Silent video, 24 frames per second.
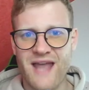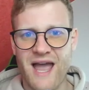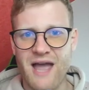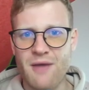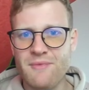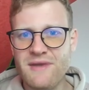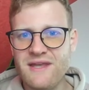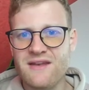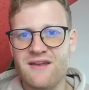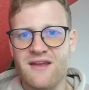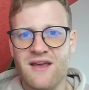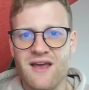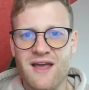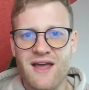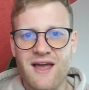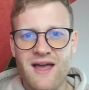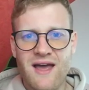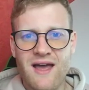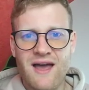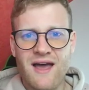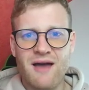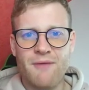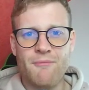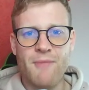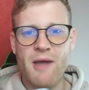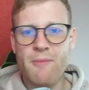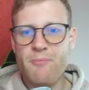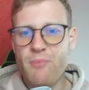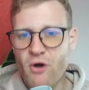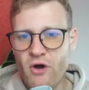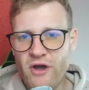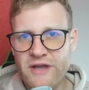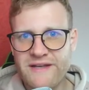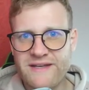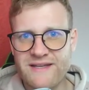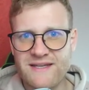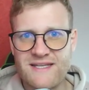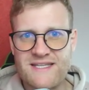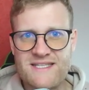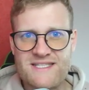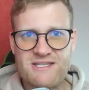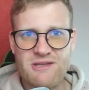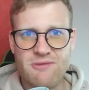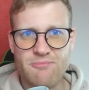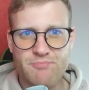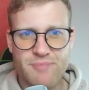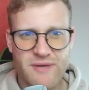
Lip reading: I mean, my point is,